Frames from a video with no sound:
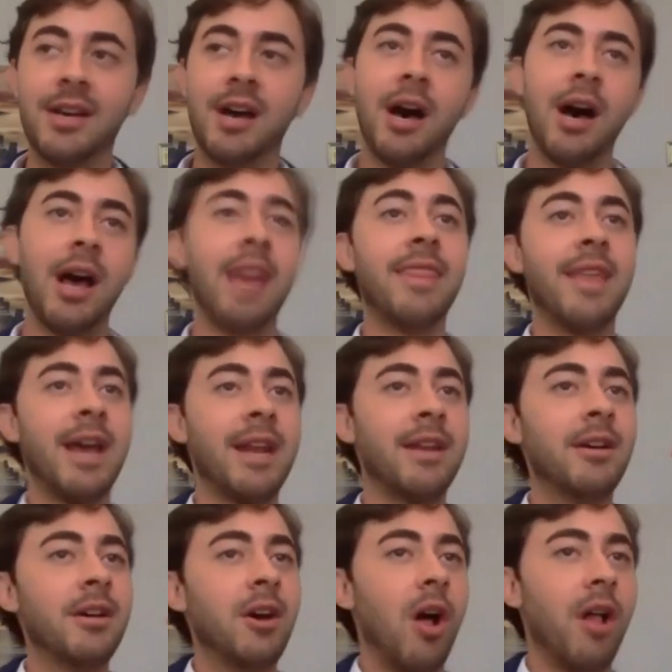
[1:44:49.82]
Uh, and
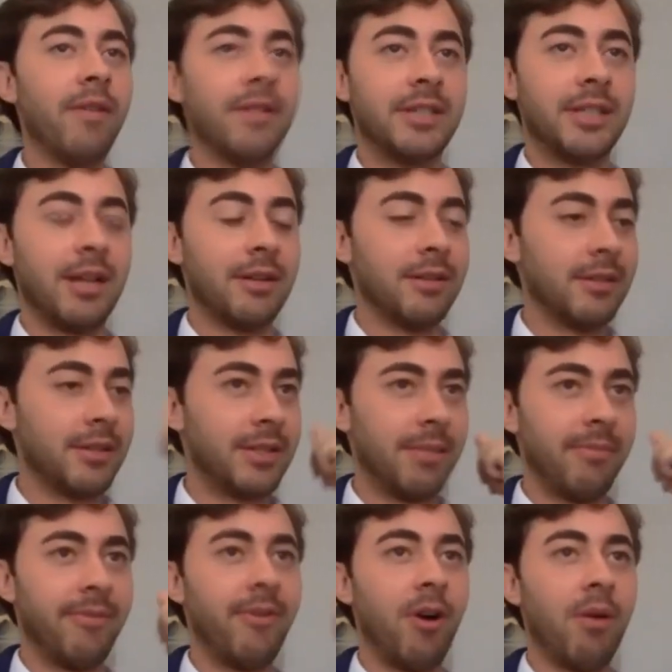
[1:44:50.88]
then all of a sudden,
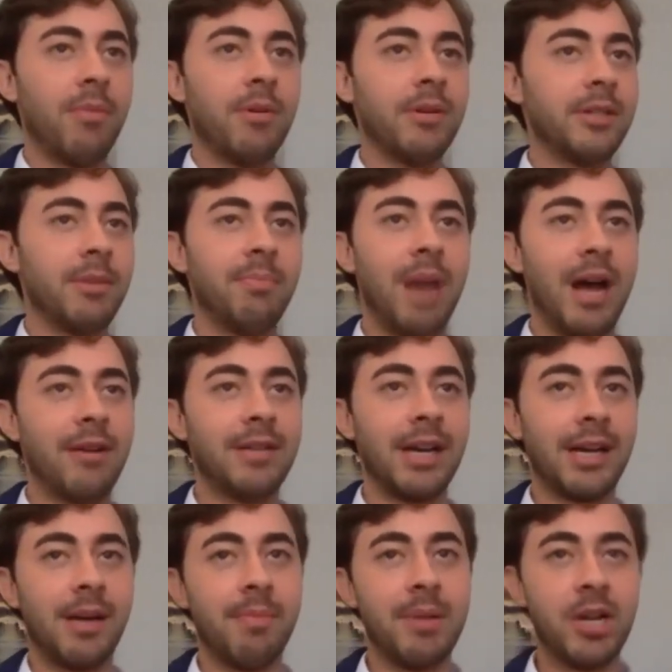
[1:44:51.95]
some pharma, some
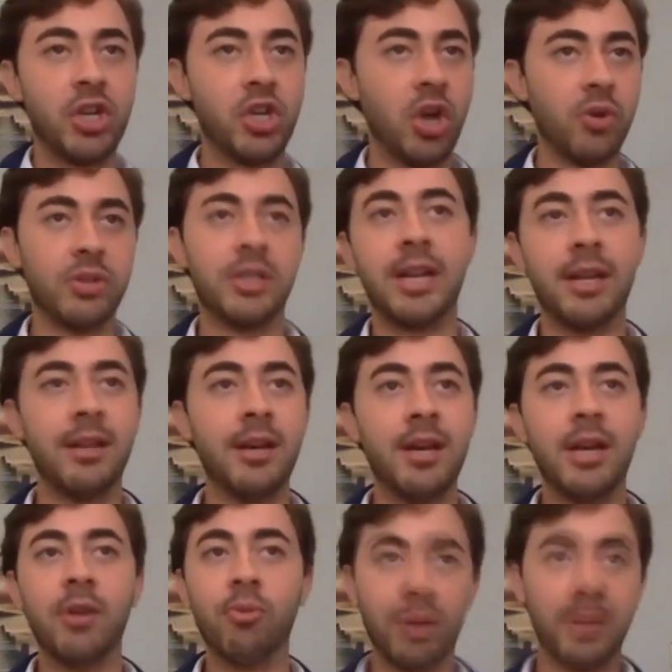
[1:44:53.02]
biotech company shows that it,
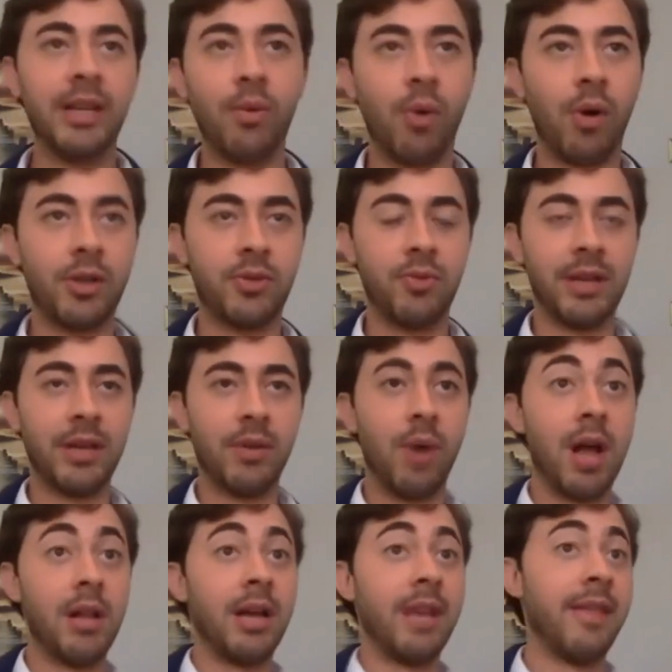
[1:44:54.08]
it really works really
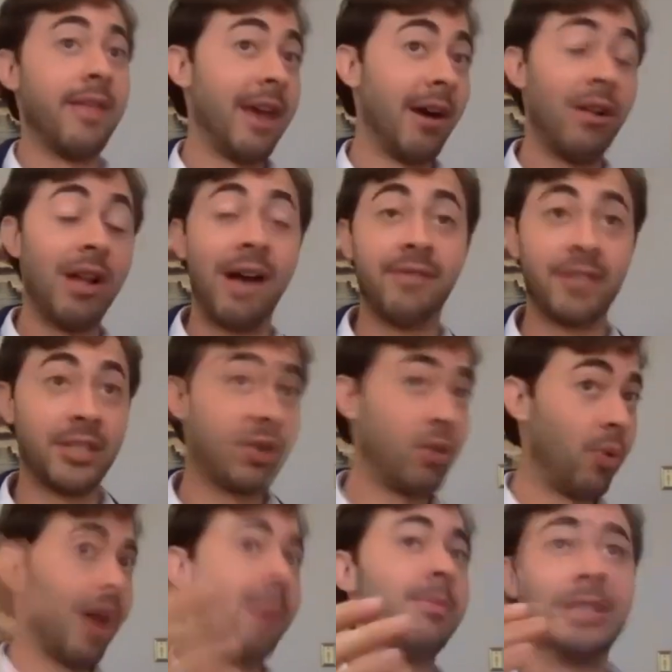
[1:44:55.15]
well. And then they all have to
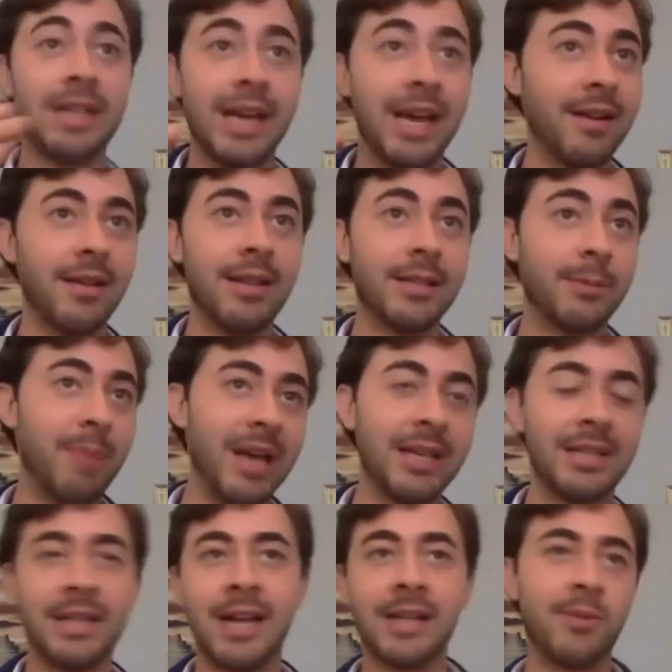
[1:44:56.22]
scramble to get into
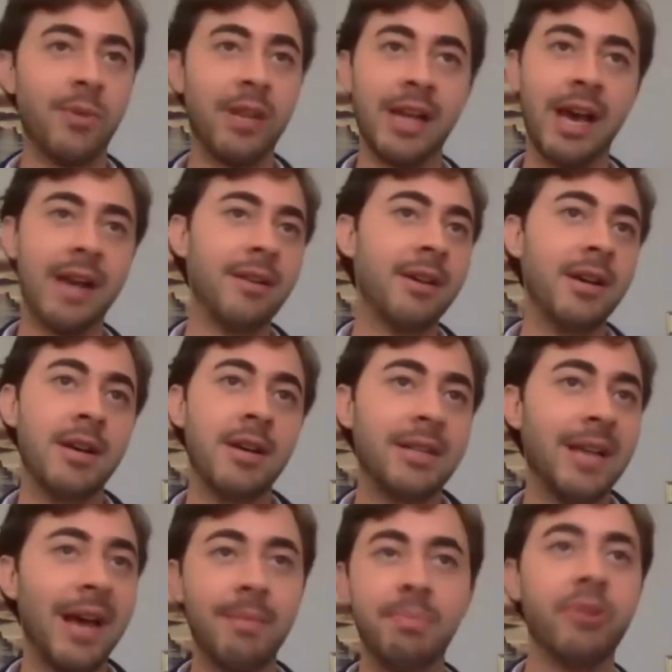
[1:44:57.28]
space. And that's when you get
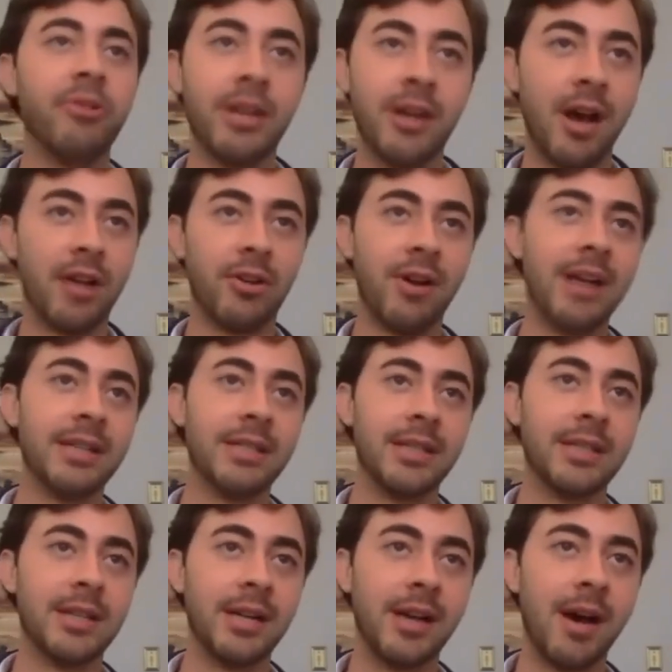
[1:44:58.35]
ten billion dollars
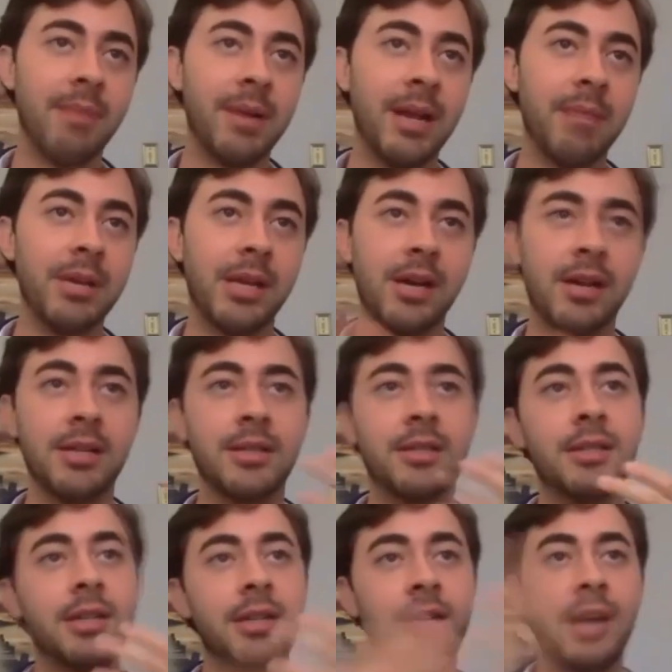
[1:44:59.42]
exits in a company
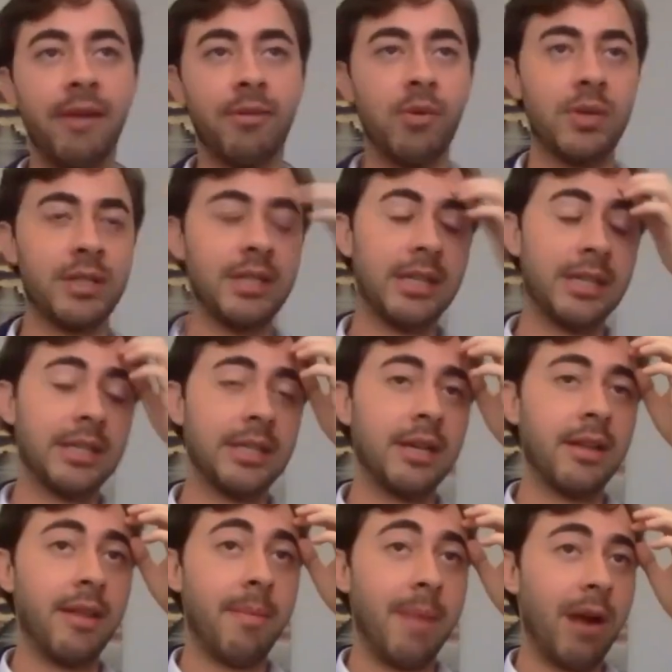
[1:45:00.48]
because everyone sees
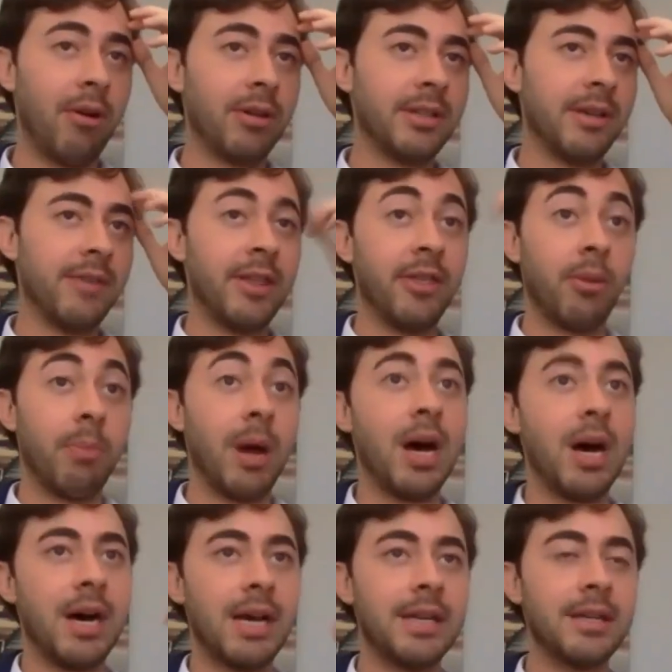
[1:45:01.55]
the, the merits of it and they're
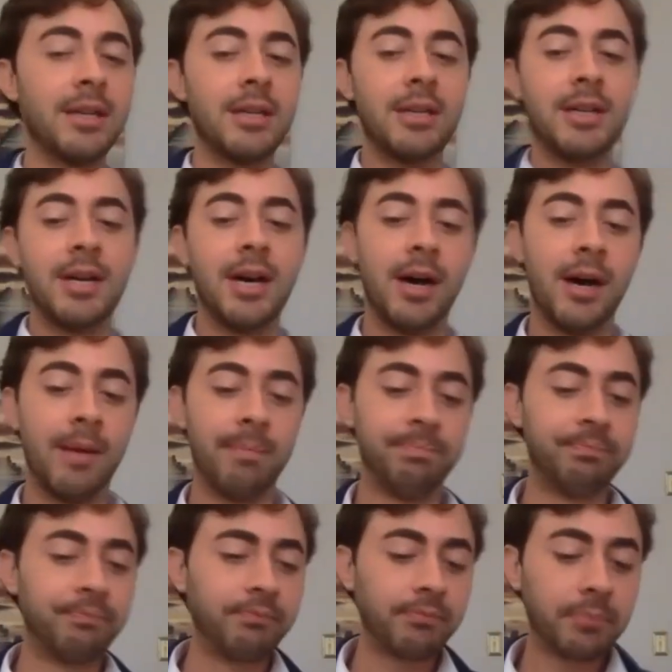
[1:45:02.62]
behind. Um,
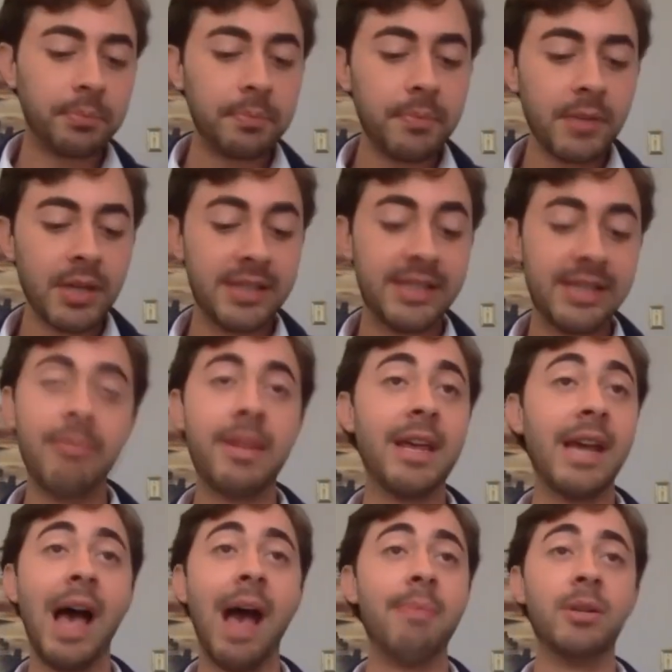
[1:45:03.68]
same
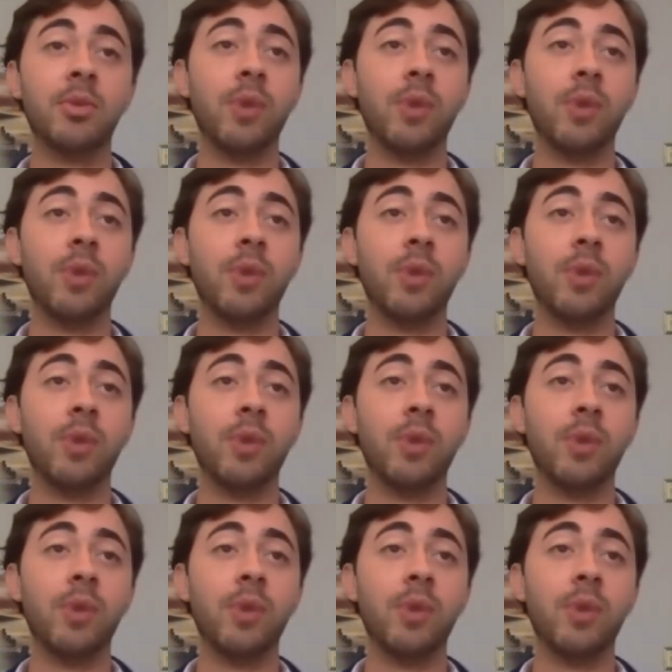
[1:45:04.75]
thing happened